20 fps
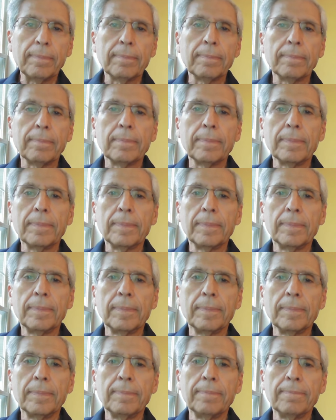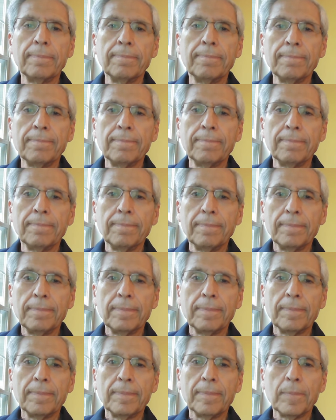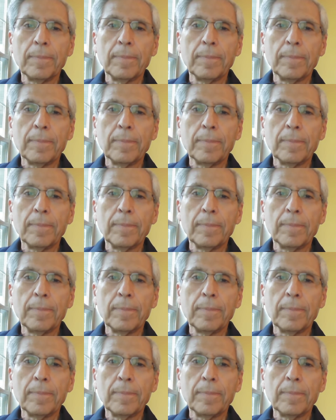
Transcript: No words are spoken by the person on screen.